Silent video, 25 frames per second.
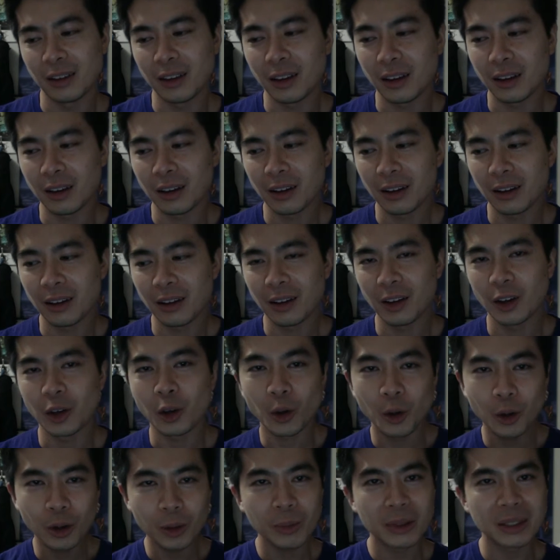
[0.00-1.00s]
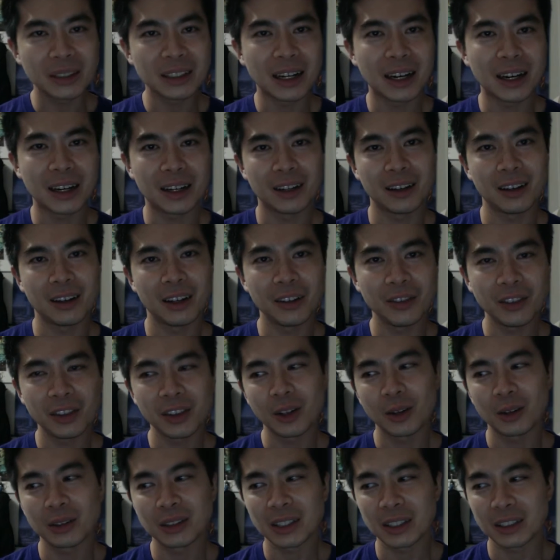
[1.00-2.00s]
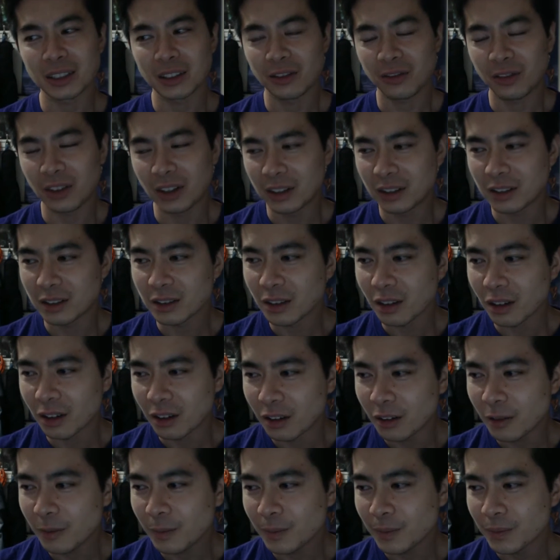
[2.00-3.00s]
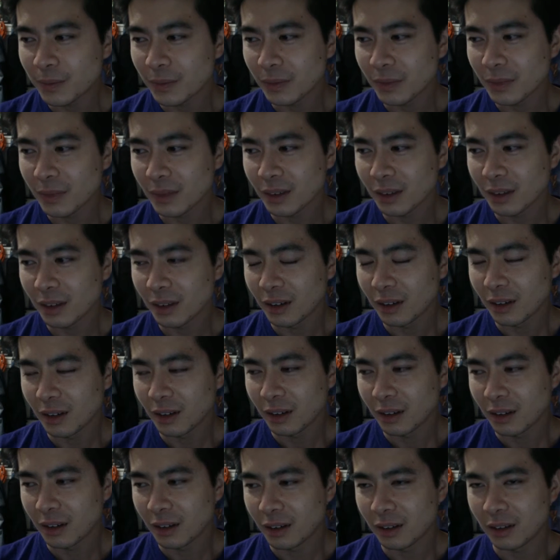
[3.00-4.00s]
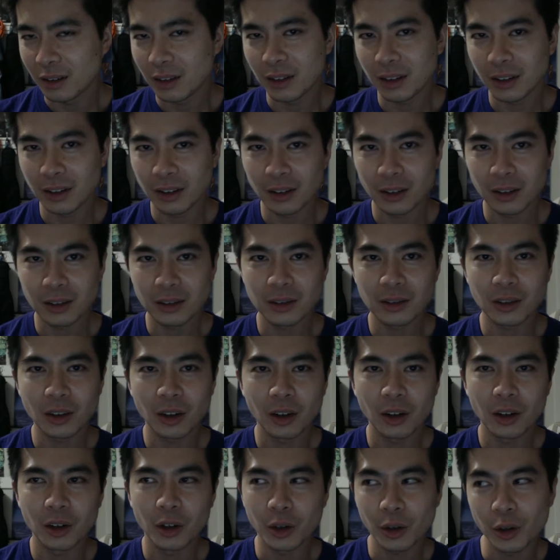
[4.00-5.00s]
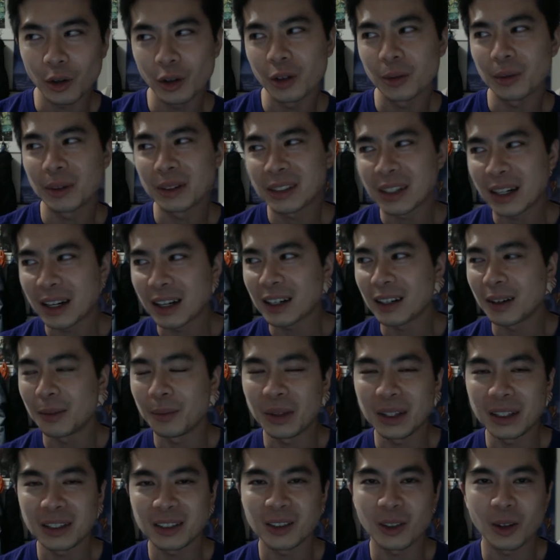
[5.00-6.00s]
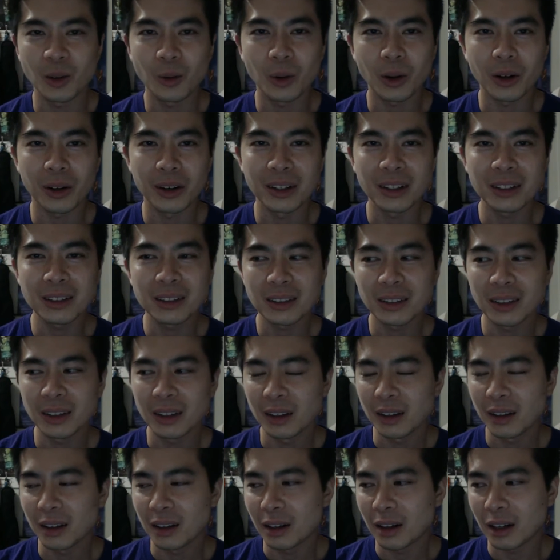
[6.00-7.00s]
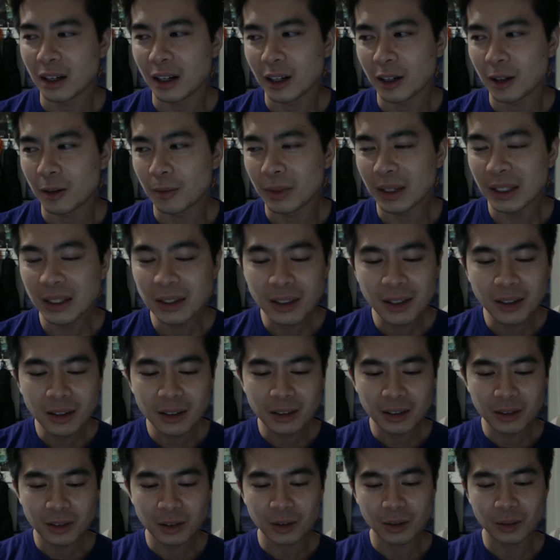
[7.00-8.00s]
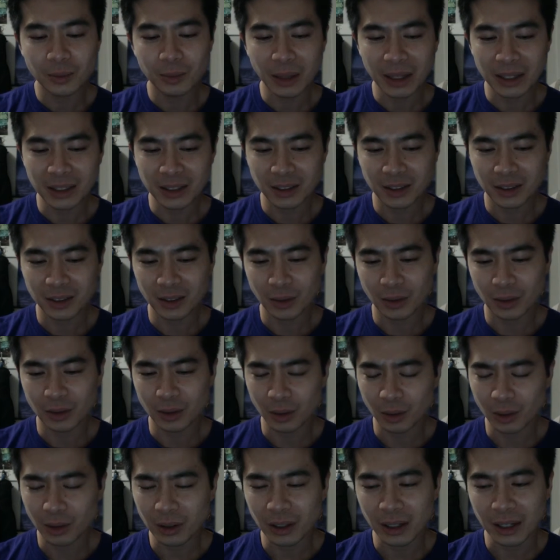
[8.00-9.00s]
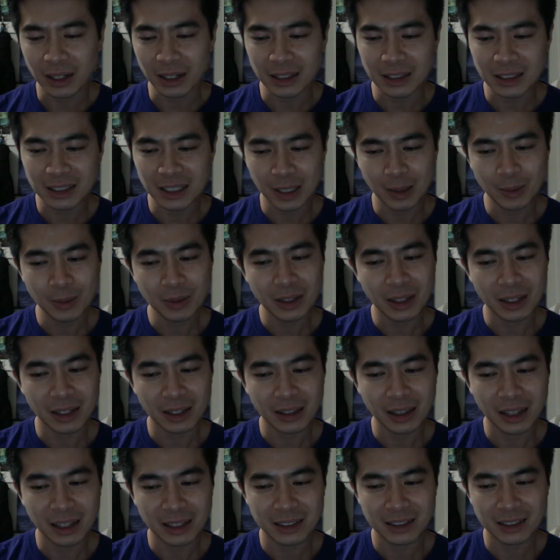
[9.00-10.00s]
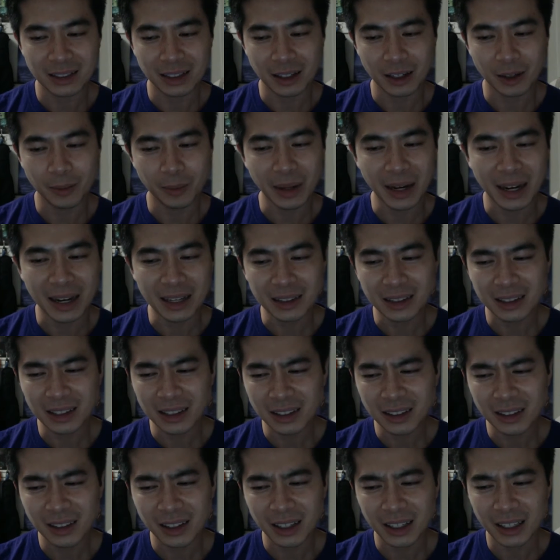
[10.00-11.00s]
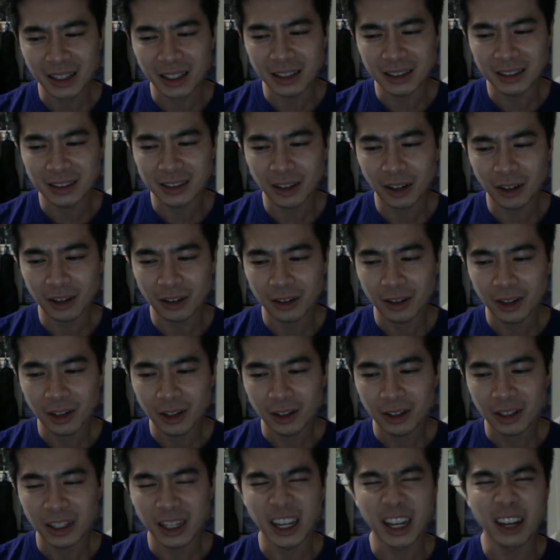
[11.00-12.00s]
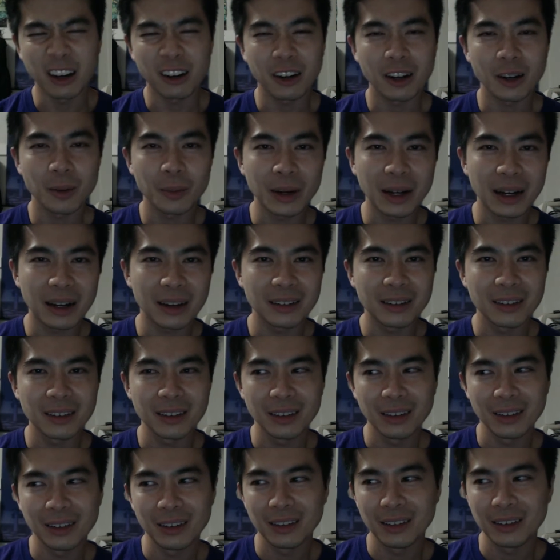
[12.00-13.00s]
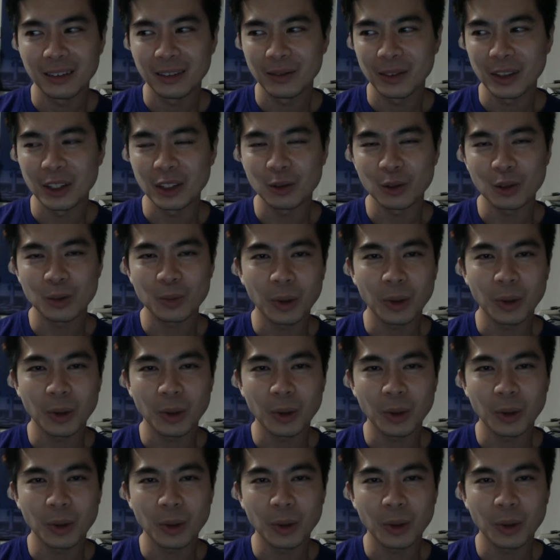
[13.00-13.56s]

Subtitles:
the Hakuna Matata, even though it's such a fun song, you know the song Hakuna Matata means no worries. In the basis of the storyline, it seems like that's like a bad thing. Like he's not caring about his